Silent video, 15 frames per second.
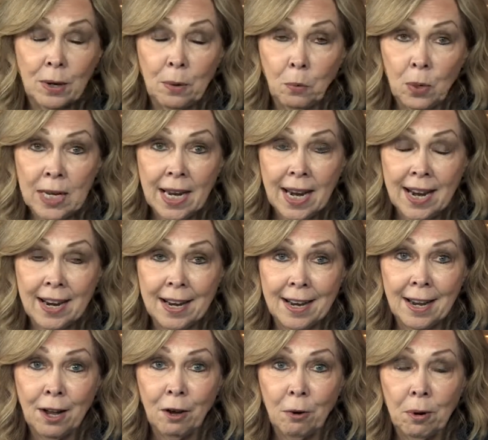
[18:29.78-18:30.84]
and we can't
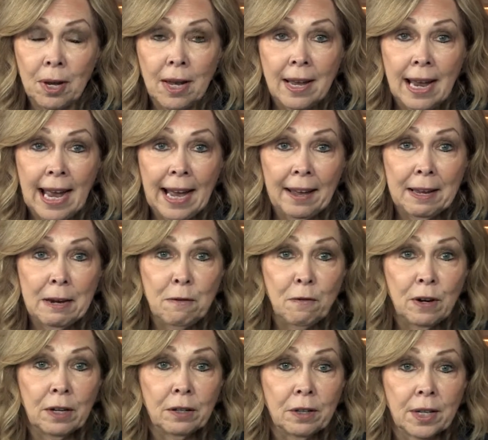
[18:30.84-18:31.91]
know how he
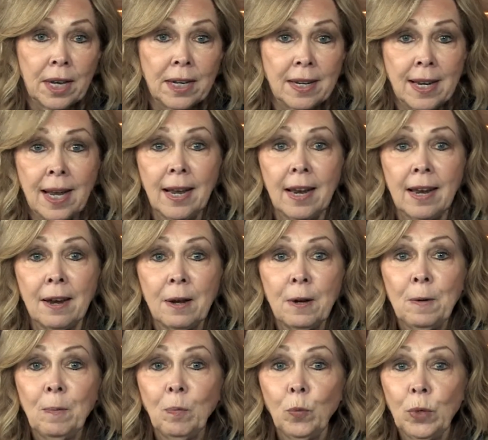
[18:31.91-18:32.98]
felt that day
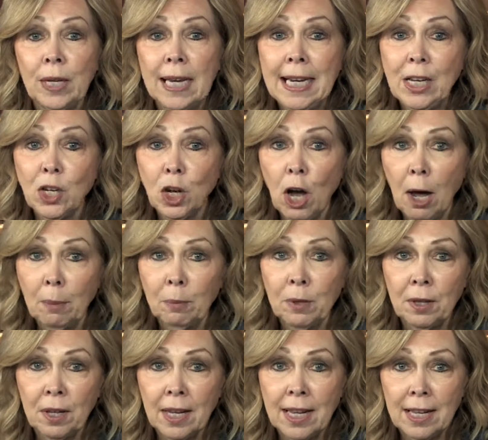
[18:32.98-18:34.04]
when he topped
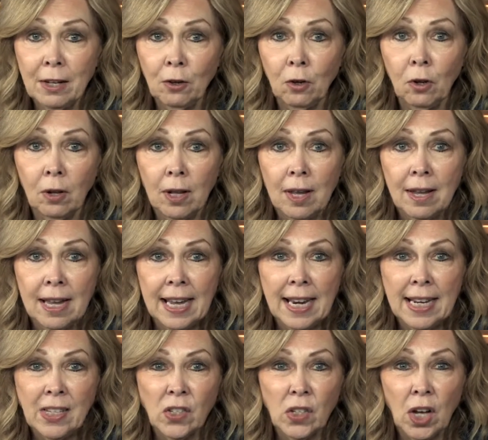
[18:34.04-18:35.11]
the hill and
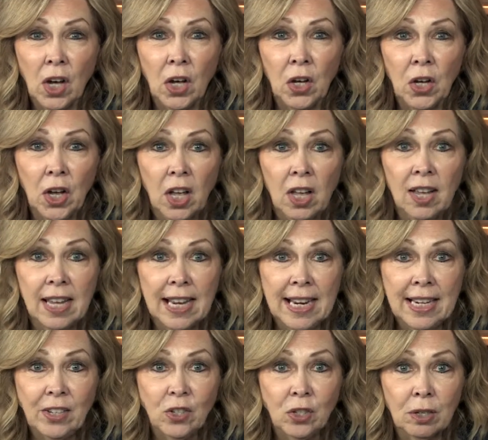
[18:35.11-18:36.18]
he saw
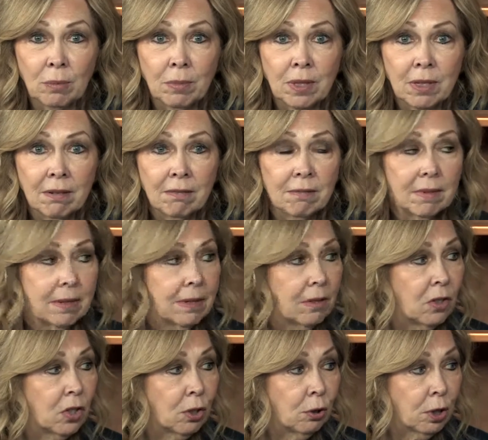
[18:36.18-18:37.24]
Egypt,
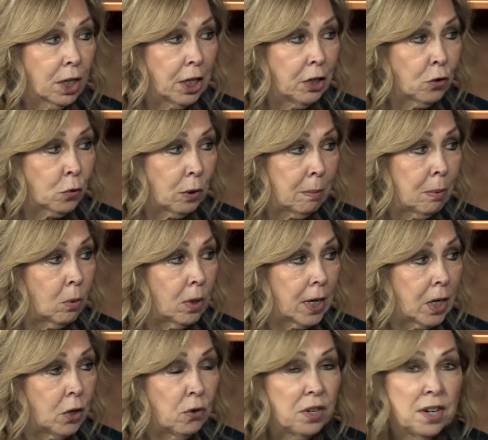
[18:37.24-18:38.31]
this little country boy
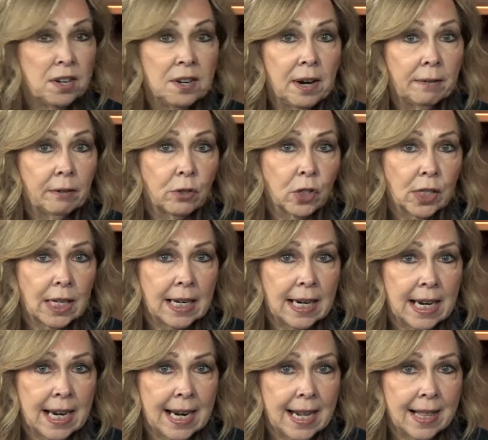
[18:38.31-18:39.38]
who had never seen
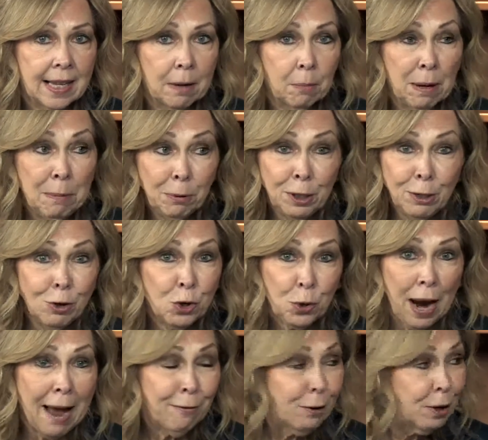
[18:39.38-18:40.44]
anything. People didn't
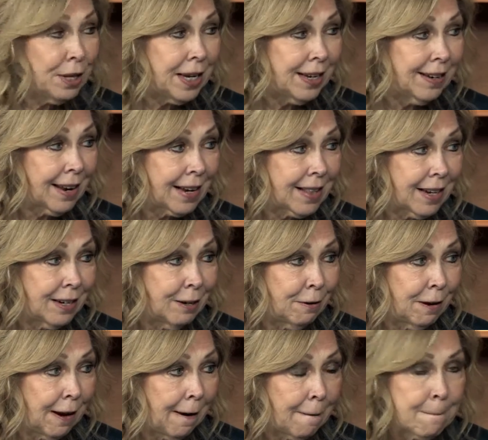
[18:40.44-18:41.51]
travel then like no. they do
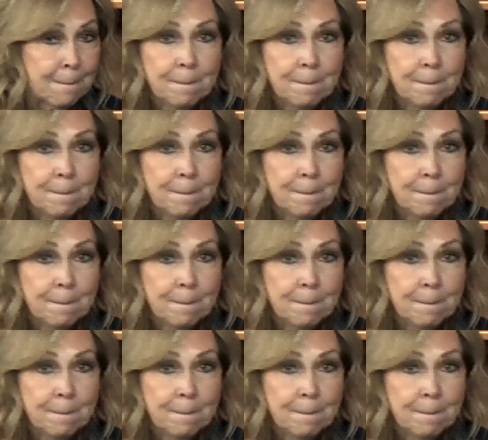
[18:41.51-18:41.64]
now.